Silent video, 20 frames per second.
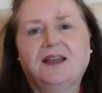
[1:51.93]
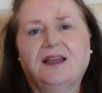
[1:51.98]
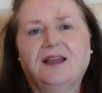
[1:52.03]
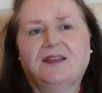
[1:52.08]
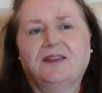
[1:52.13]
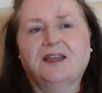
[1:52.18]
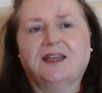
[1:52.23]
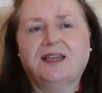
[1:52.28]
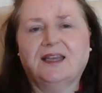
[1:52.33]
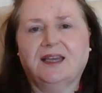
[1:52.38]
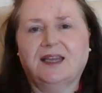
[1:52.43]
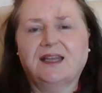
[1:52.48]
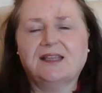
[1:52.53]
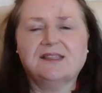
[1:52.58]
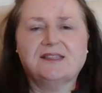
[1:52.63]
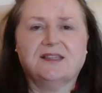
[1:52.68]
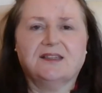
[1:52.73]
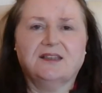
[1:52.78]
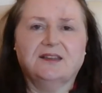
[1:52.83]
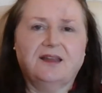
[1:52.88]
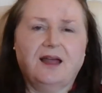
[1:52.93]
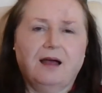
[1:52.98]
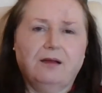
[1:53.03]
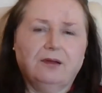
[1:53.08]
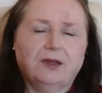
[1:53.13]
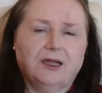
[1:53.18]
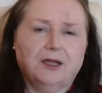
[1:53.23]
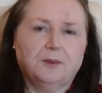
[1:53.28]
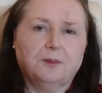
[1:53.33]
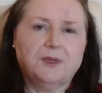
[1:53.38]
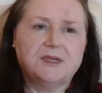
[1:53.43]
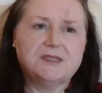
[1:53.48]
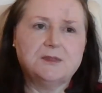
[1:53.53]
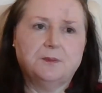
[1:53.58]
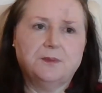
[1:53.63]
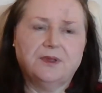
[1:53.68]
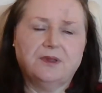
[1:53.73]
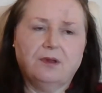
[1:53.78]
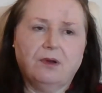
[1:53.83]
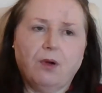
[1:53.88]
the creator and alchemist,
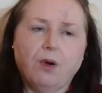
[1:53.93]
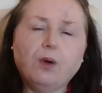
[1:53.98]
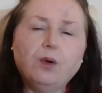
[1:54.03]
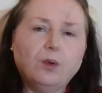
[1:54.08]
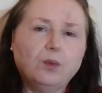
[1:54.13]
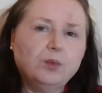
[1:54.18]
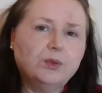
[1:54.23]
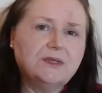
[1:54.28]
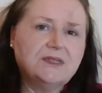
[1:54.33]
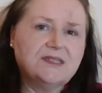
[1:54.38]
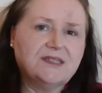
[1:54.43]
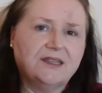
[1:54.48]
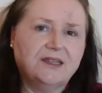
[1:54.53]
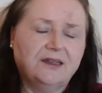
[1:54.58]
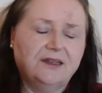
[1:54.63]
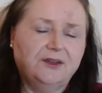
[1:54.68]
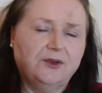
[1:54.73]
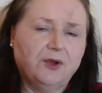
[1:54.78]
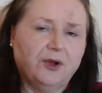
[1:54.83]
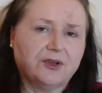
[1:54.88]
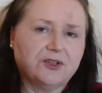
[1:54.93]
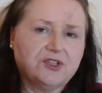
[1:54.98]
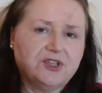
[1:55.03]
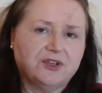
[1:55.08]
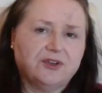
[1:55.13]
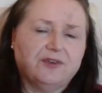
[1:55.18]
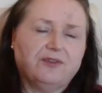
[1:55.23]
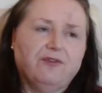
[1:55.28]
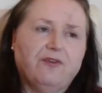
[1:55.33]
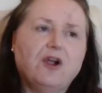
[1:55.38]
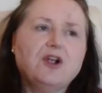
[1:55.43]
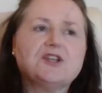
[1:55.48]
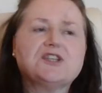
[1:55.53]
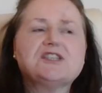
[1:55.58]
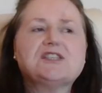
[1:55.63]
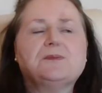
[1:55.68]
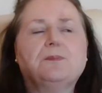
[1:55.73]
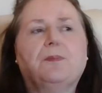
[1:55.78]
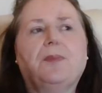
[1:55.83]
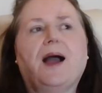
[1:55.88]
but always the nurturer
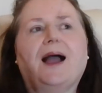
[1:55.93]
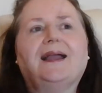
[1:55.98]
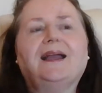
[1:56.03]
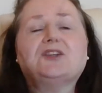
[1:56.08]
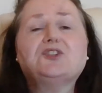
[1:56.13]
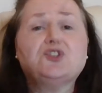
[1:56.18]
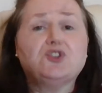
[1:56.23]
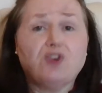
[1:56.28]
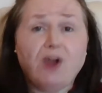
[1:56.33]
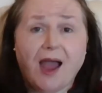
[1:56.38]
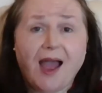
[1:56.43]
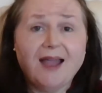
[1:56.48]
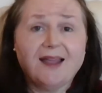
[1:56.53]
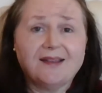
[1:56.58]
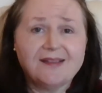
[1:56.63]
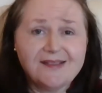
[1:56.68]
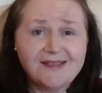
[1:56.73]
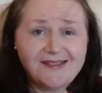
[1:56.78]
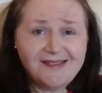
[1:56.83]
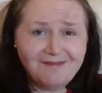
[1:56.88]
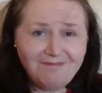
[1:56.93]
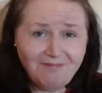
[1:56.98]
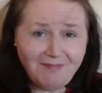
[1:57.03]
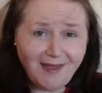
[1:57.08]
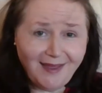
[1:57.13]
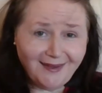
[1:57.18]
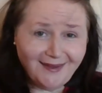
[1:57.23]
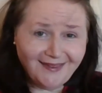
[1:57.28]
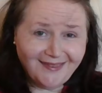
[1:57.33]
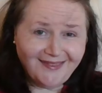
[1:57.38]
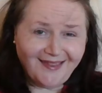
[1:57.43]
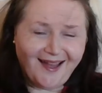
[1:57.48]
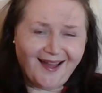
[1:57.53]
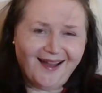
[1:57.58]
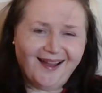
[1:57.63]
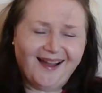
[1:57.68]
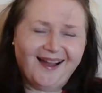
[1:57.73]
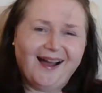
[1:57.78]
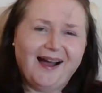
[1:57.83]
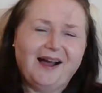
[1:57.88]
first. But I attract many
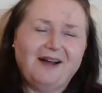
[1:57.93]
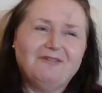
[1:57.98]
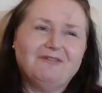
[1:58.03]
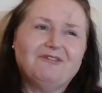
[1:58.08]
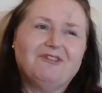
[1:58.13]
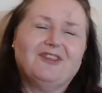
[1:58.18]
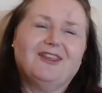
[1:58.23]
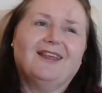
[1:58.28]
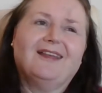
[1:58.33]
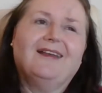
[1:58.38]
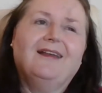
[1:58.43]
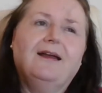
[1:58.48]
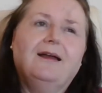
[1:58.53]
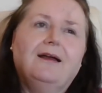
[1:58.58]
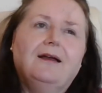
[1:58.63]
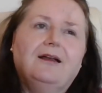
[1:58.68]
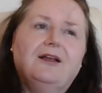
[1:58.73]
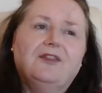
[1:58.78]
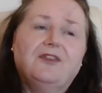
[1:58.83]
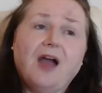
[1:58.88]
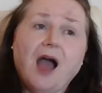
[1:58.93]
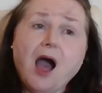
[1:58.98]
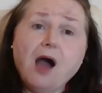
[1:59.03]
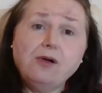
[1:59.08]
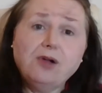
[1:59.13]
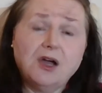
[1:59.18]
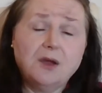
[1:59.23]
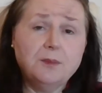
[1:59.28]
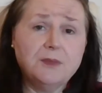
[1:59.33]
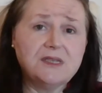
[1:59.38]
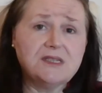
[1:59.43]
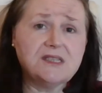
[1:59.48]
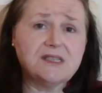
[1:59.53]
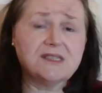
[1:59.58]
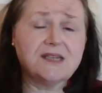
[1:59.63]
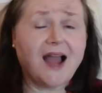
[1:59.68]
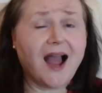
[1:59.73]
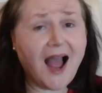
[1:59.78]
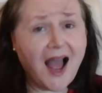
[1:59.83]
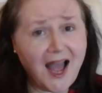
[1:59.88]
that have the
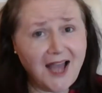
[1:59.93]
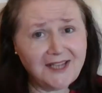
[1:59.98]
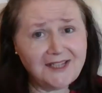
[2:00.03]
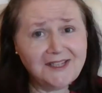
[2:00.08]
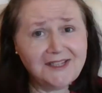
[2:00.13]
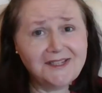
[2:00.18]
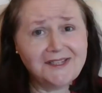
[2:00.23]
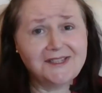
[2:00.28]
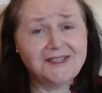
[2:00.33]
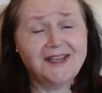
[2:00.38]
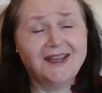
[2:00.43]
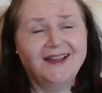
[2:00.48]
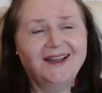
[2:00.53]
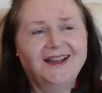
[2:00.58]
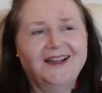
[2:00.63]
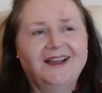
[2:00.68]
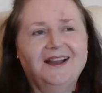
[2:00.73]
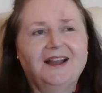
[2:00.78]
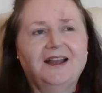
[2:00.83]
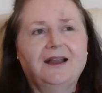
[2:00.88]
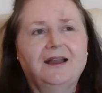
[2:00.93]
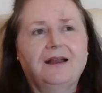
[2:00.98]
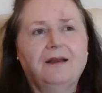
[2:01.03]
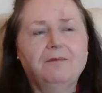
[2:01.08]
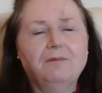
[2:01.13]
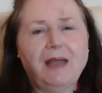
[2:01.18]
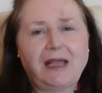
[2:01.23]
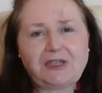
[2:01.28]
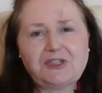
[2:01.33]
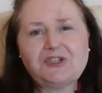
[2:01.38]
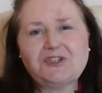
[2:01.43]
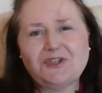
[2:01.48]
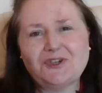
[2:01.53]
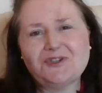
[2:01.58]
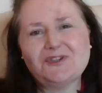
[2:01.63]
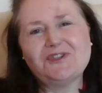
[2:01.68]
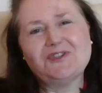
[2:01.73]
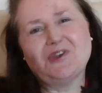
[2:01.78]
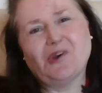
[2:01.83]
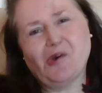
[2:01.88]
alchemist and
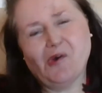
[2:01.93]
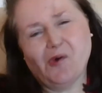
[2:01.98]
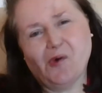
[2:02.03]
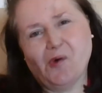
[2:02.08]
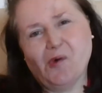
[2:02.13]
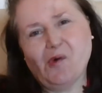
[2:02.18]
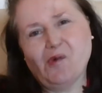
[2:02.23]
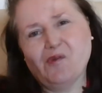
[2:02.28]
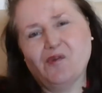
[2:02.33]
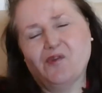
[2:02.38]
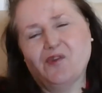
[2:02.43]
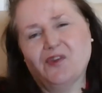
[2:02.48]
mixtures of